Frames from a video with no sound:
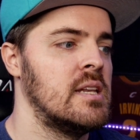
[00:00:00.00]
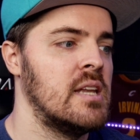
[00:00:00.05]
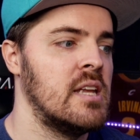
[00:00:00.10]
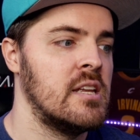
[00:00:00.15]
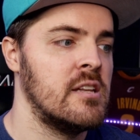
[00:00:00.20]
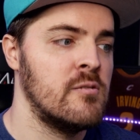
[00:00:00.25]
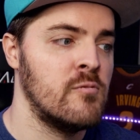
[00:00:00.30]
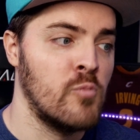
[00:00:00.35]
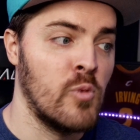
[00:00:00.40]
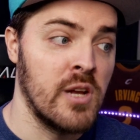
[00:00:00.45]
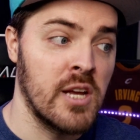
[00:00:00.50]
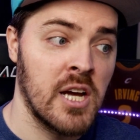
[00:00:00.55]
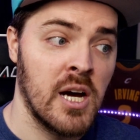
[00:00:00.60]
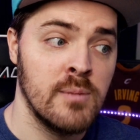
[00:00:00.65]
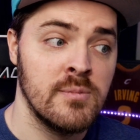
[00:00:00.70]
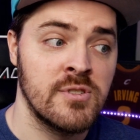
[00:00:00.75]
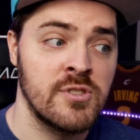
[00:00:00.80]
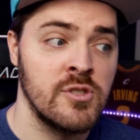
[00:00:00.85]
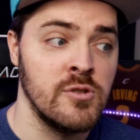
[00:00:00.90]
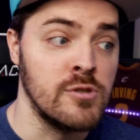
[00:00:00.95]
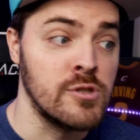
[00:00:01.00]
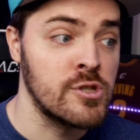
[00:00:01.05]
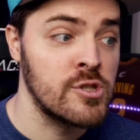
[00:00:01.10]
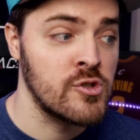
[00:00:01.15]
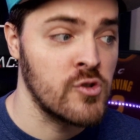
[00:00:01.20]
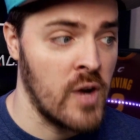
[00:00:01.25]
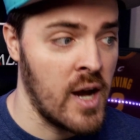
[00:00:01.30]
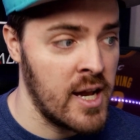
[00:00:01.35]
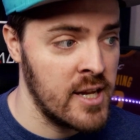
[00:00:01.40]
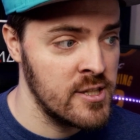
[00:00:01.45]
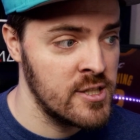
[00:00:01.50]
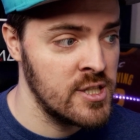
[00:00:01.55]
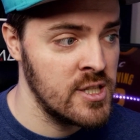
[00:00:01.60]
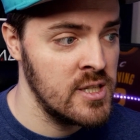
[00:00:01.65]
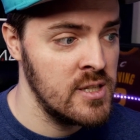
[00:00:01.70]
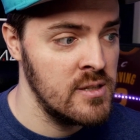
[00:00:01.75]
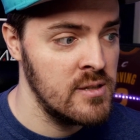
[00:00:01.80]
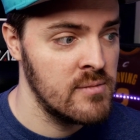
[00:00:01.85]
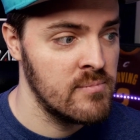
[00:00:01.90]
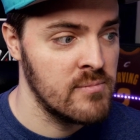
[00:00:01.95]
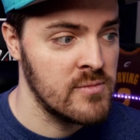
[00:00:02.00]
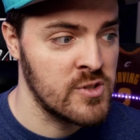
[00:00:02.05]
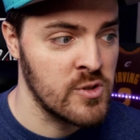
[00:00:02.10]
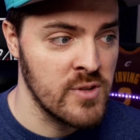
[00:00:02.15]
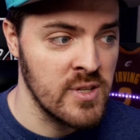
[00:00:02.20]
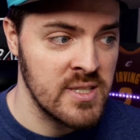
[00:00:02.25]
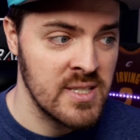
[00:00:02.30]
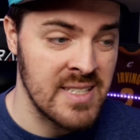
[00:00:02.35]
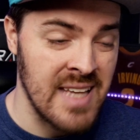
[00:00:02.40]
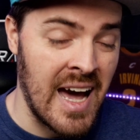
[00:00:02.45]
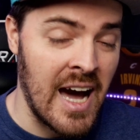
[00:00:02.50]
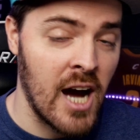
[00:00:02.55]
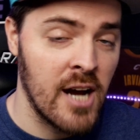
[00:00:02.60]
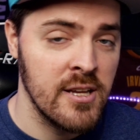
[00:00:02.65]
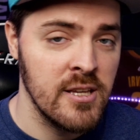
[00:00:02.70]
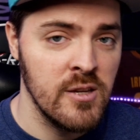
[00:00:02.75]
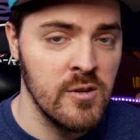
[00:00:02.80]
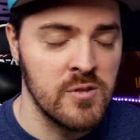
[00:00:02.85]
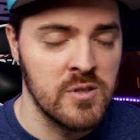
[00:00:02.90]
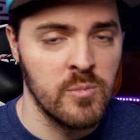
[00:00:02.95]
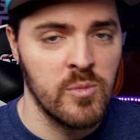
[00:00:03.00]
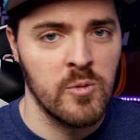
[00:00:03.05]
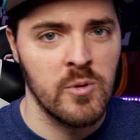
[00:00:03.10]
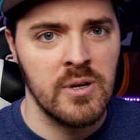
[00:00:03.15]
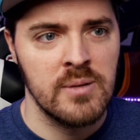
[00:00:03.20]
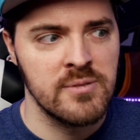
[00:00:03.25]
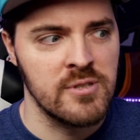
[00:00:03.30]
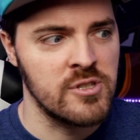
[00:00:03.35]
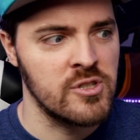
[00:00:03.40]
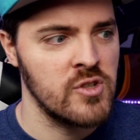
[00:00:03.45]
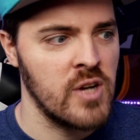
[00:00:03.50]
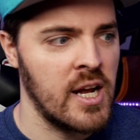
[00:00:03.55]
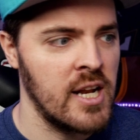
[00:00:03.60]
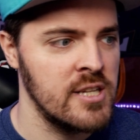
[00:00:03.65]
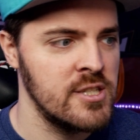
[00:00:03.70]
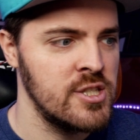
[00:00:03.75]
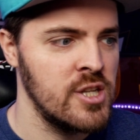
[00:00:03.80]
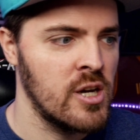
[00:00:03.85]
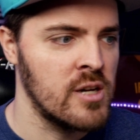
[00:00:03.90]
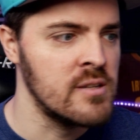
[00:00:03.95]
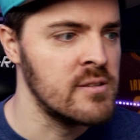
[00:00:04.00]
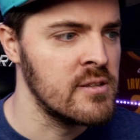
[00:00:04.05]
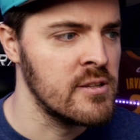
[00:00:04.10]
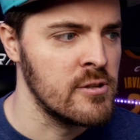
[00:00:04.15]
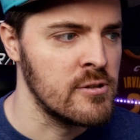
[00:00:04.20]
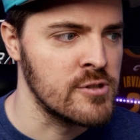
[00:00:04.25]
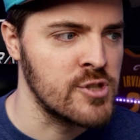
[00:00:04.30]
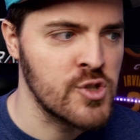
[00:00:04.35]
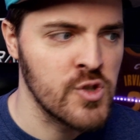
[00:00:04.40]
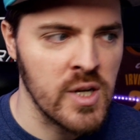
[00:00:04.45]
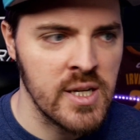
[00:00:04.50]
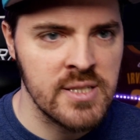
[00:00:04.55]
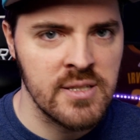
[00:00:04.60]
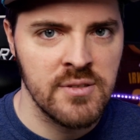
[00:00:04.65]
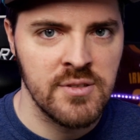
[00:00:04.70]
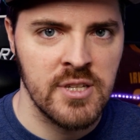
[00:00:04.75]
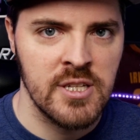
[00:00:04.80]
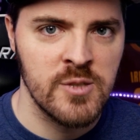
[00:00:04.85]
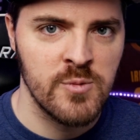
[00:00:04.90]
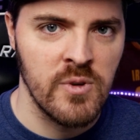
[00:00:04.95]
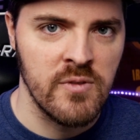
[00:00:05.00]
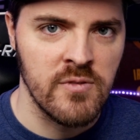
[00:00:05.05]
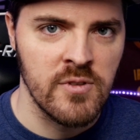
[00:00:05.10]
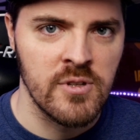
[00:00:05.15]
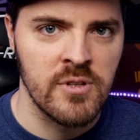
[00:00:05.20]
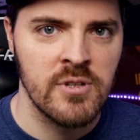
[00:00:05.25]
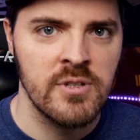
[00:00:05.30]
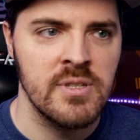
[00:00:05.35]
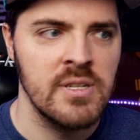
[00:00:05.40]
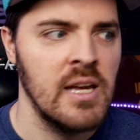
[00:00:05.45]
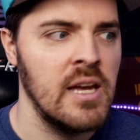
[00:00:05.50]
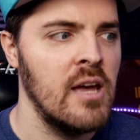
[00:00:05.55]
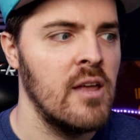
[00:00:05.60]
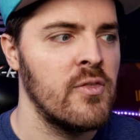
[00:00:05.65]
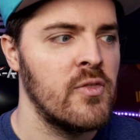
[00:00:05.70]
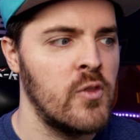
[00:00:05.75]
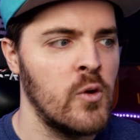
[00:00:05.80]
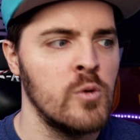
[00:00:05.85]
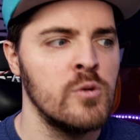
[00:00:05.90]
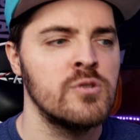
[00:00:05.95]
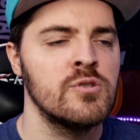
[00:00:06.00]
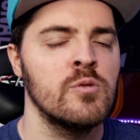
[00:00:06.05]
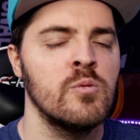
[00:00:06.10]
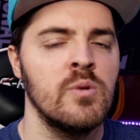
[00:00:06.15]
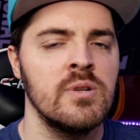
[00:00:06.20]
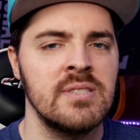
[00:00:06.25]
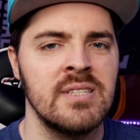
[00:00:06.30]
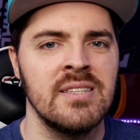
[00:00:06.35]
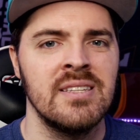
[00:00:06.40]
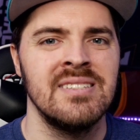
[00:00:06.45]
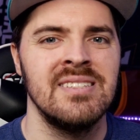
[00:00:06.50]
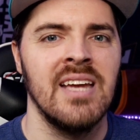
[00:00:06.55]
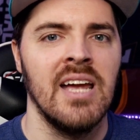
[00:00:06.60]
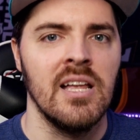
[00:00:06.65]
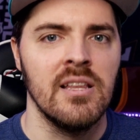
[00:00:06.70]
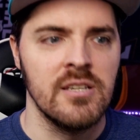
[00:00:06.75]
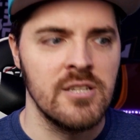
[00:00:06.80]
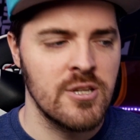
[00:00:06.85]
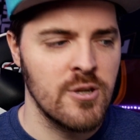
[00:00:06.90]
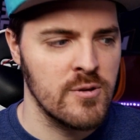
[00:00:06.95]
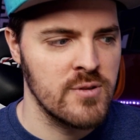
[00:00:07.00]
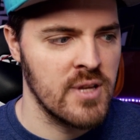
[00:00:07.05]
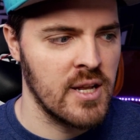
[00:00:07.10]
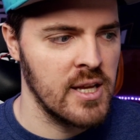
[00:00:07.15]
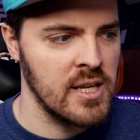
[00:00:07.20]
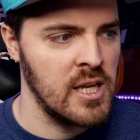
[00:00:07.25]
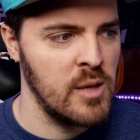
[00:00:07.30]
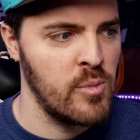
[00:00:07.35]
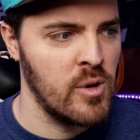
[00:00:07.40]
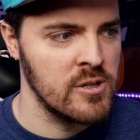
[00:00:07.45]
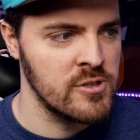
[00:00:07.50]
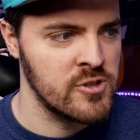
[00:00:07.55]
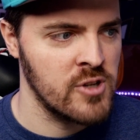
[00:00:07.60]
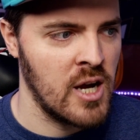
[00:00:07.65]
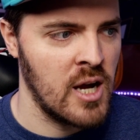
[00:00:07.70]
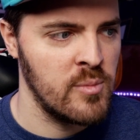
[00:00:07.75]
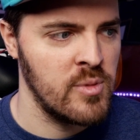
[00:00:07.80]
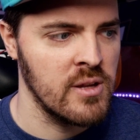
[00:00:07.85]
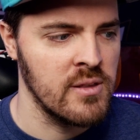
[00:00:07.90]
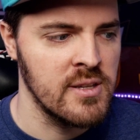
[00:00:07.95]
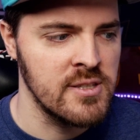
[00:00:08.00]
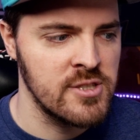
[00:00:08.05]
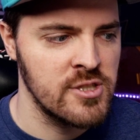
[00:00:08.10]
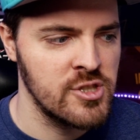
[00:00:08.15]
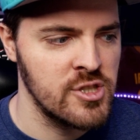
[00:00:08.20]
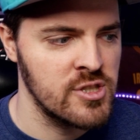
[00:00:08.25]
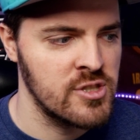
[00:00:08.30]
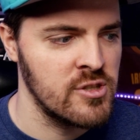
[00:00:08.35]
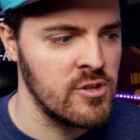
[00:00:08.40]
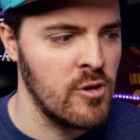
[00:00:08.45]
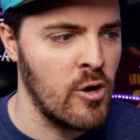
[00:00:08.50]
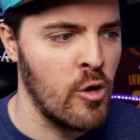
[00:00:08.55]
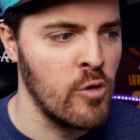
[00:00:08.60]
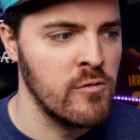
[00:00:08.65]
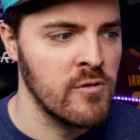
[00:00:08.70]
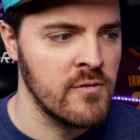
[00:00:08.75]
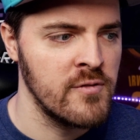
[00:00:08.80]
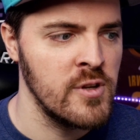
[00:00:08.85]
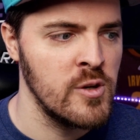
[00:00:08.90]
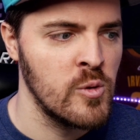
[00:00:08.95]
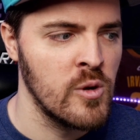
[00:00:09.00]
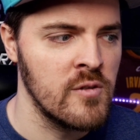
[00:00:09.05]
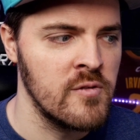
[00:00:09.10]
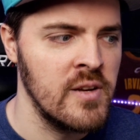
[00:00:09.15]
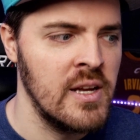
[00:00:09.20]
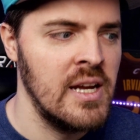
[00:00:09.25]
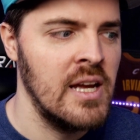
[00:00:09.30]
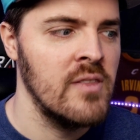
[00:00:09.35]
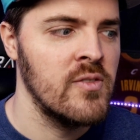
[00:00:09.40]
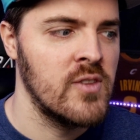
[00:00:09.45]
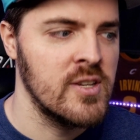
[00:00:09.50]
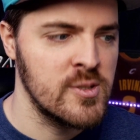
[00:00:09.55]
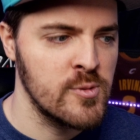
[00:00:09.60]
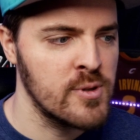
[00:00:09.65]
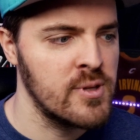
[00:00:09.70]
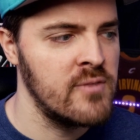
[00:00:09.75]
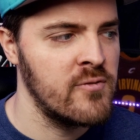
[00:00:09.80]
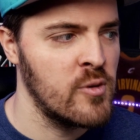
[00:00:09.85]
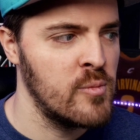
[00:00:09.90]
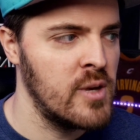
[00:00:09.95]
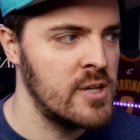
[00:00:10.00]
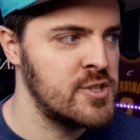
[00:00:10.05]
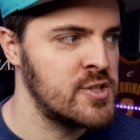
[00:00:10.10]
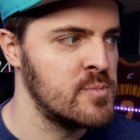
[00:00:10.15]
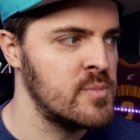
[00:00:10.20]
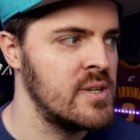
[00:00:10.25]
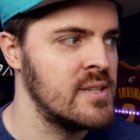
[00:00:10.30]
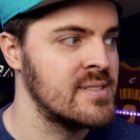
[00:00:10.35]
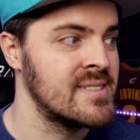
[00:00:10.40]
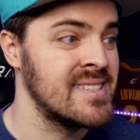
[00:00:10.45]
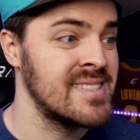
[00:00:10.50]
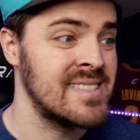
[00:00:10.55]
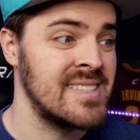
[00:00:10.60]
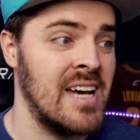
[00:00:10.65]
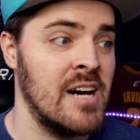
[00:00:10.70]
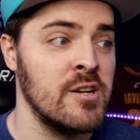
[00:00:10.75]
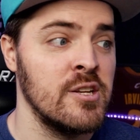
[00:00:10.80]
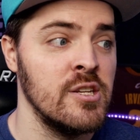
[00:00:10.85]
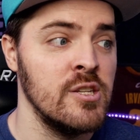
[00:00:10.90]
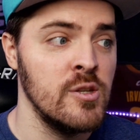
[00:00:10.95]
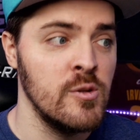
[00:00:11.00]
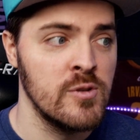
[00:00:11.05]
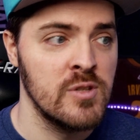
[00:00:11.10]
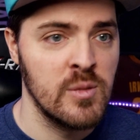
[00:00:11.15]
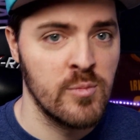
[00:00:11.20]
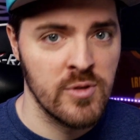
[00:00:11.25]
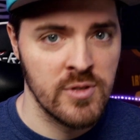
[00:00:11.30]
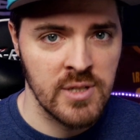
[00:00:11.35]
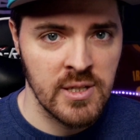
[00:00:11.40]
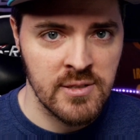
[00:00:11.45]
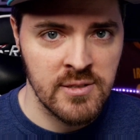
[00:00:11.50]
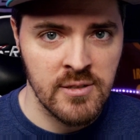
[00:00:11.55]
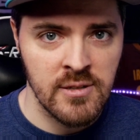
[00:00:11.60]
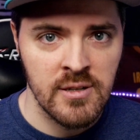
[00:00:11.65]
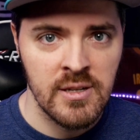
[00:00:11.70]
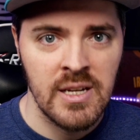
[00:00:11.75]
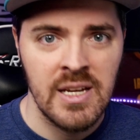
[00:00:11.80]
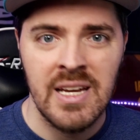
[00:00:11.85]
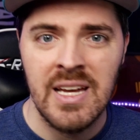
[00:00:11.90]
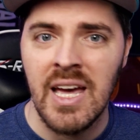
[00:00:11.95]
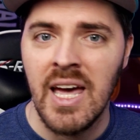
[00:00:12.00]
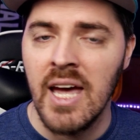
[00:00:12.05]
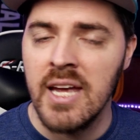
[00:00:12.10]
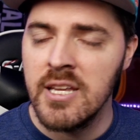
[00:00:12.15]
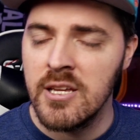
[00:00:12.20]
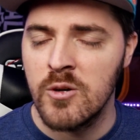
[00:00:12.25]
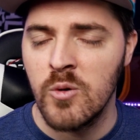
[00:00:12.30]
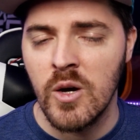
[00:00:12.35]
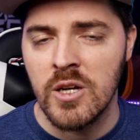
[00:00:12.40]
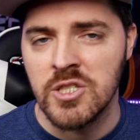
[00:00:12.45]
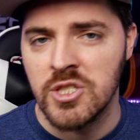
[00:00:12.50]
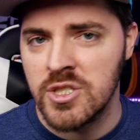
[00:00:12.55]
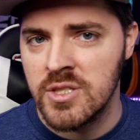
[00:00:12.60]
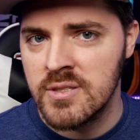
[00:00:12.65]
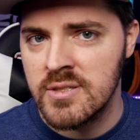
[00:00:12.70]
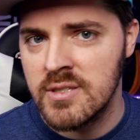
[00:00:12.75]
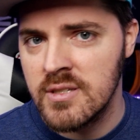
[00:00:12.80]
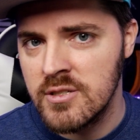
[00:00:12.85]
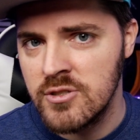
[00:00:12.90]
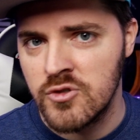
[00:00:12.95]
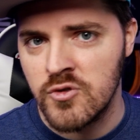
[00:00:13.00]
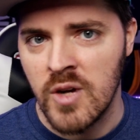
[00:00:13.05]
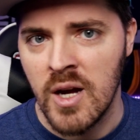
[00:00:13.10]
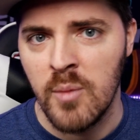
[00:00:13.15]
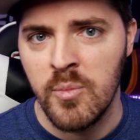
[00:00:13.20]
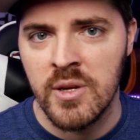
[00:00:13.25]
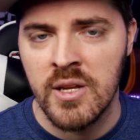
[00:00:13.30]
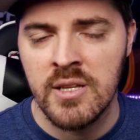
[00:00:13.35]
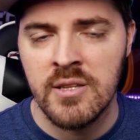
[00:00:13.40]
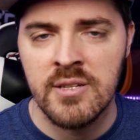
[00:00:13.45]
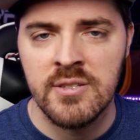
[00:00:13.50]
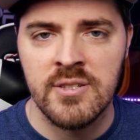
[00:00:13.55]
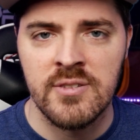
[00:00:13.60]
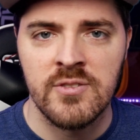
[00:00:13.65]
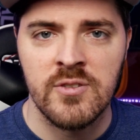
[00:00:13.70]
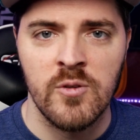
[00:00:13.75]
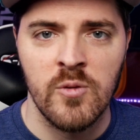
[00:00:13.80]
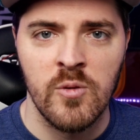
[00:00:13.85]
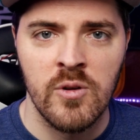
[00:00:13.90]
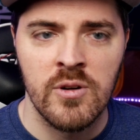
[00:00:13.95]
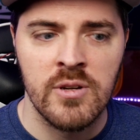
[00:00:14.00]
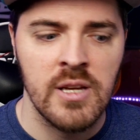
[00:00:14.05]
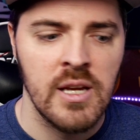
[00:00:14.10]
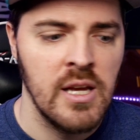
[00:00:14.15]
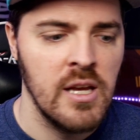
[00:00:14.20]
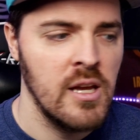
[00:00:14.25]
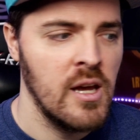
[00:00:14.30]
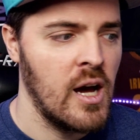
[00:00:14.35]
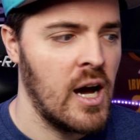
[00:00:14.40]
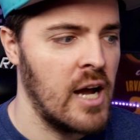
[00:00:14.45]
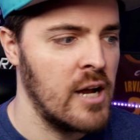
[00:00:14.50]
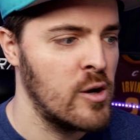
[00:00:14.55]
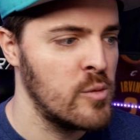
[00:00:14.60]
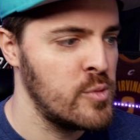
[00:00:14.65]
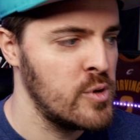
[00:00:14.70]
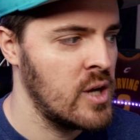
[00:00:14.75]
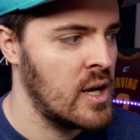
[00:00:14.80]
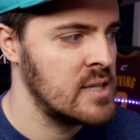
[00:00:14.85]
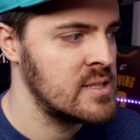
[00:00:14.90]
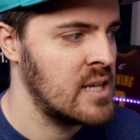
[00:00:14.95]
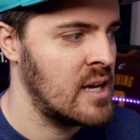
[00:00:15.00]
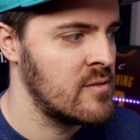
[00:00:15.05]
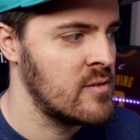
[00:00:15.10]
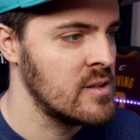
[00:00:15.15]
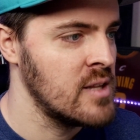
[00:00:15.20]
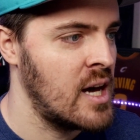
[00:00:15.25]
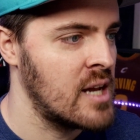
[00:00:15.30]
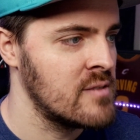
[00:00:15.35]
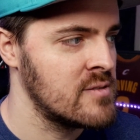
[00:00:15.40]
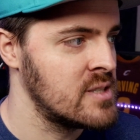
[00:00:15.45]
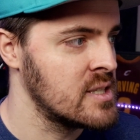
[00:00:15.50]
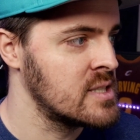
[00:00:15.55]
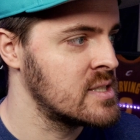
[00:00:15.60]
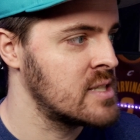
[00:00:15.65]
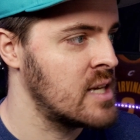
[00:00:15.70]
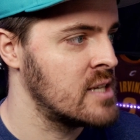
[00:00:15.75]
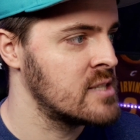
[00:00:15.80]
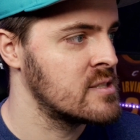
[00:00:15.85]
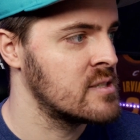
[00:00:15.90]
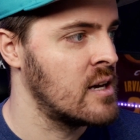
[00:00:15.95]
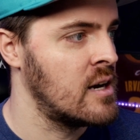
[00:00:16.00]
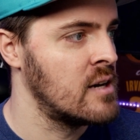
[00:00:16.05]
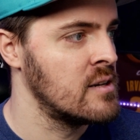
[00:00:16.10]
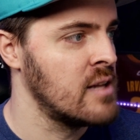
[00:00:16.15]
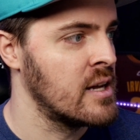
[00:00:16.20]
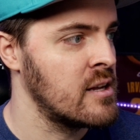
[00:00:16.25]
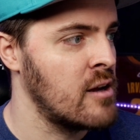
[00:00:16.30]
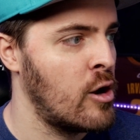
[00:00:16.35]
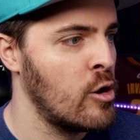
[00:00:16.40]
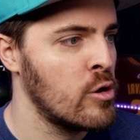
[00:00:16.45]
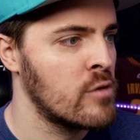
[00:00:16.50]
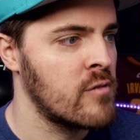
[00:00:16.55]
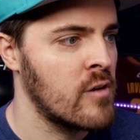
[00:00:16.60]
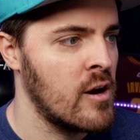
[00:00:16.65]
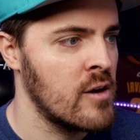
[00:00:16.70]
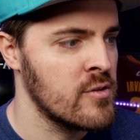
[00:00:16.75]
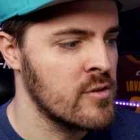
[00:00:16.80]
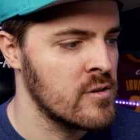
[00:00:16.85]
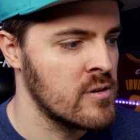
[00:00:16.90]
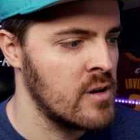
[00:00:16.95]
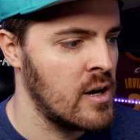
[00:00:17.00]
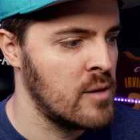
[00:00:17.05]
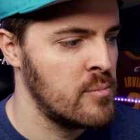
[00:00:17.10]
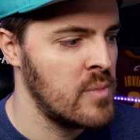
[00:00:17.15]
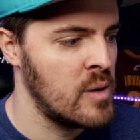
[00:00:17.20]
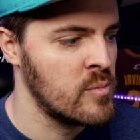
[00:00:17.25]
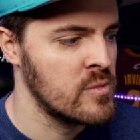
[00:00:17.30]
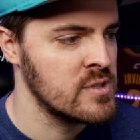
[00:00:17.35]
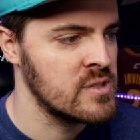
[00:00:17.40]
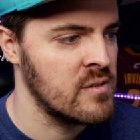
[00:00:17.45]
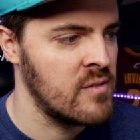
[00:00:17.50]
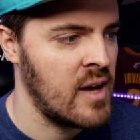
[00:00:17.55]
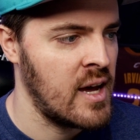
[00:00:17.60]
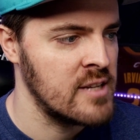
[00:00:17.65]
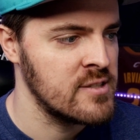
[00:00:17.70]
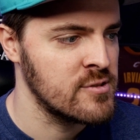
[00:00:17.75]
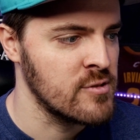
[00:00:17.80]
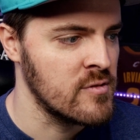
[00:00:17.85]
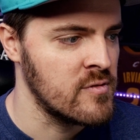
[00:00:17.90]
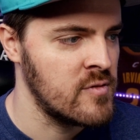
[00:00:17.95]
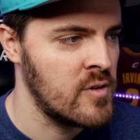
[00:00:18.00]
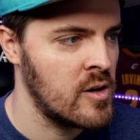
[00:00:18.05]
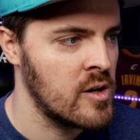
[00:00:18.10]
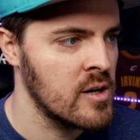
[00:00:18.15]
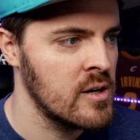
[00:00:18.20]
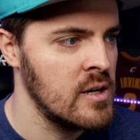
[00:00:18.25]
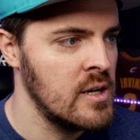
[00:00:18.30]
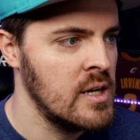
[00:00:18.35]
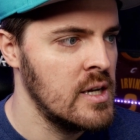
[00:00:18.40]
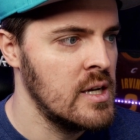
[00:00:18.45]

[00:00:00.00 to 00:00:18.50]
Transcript: When it comes to strategy, so this is how to use it, but when it comes to strategy on little tricks and things we've learned, those are what's in the daily shows that I keep on dropping. This is just an overview of this is what the information means. This is how to use the Predictor. Any questions, drop it in the Discord. I hope you guys have a lot of success like all of our other members have had so far.